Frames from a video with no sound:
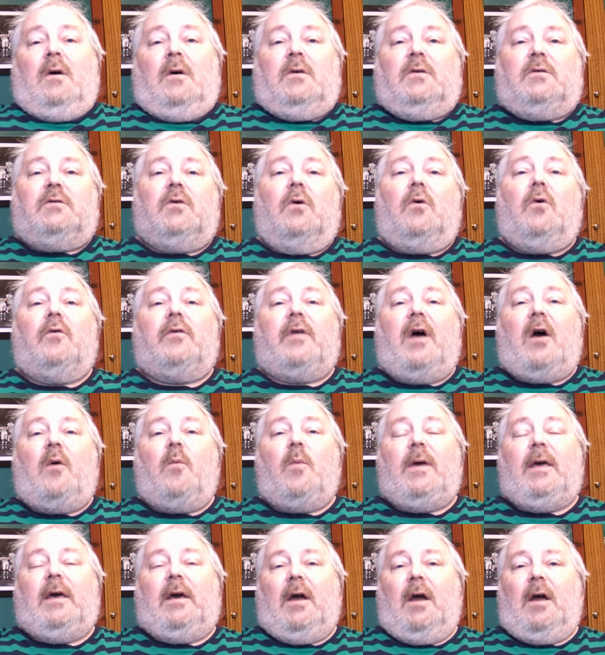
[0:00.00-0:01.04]
so that
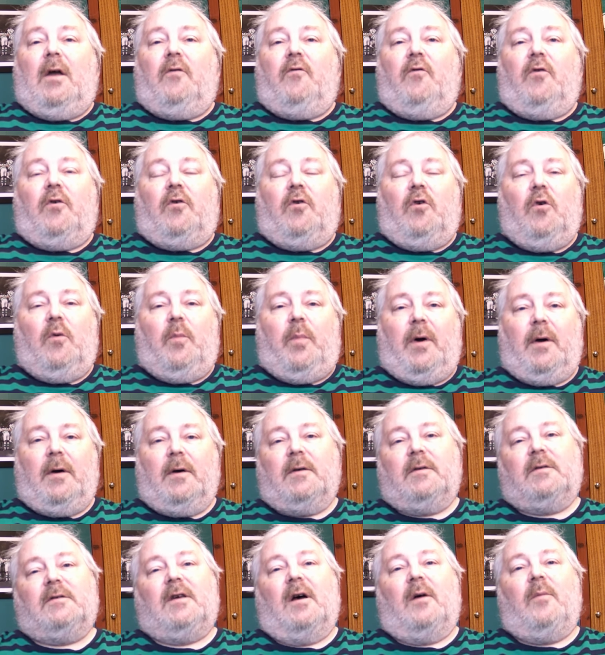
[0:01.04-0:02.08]
we can recoup
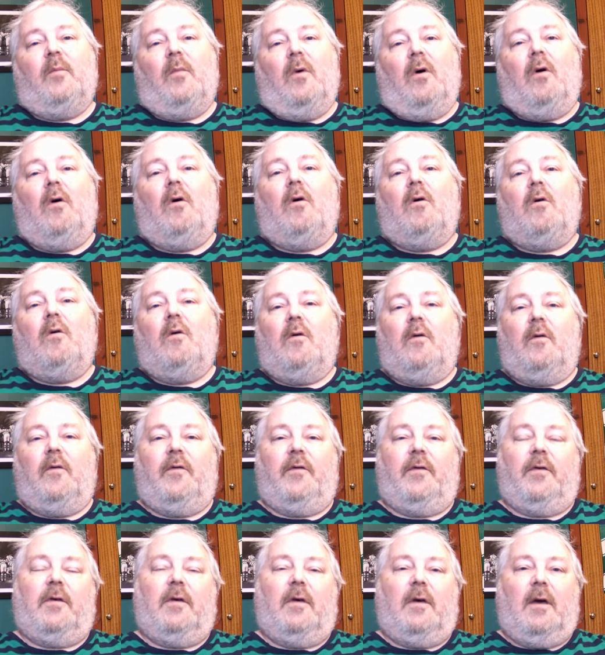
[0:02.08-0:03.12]
some
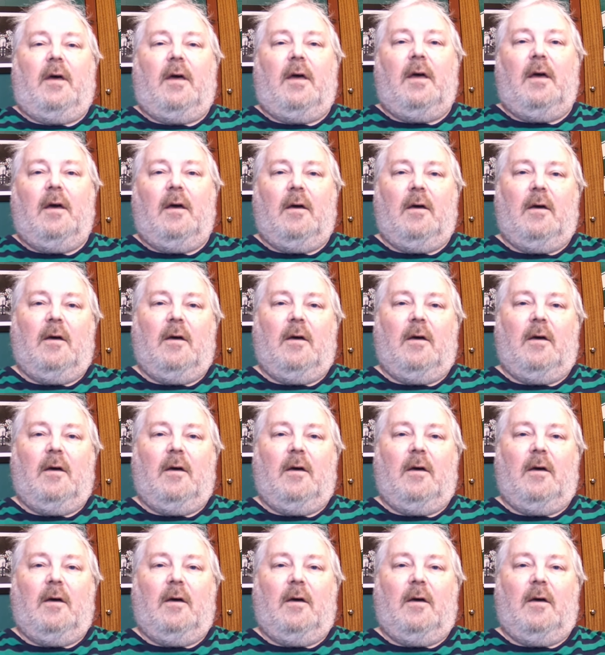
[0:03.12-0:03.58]
of the